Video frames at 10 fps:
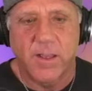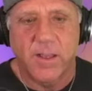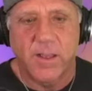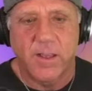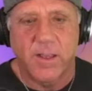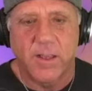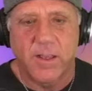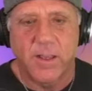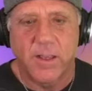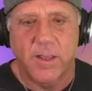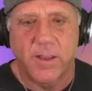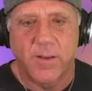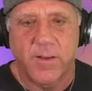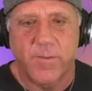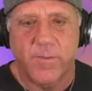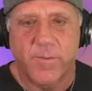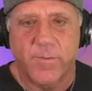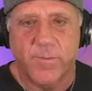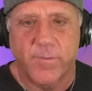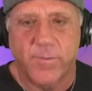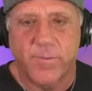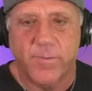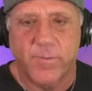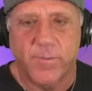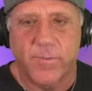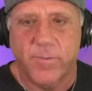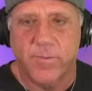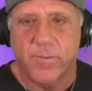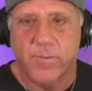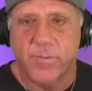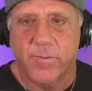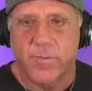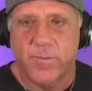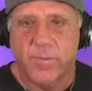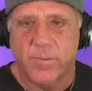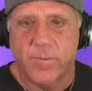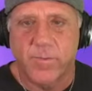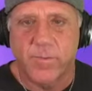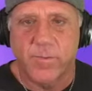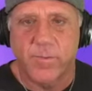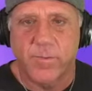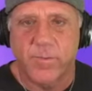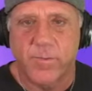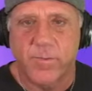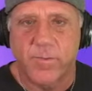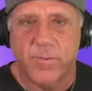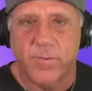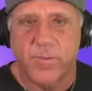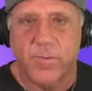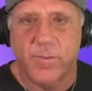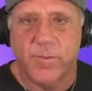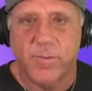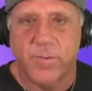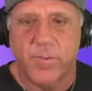[no speech]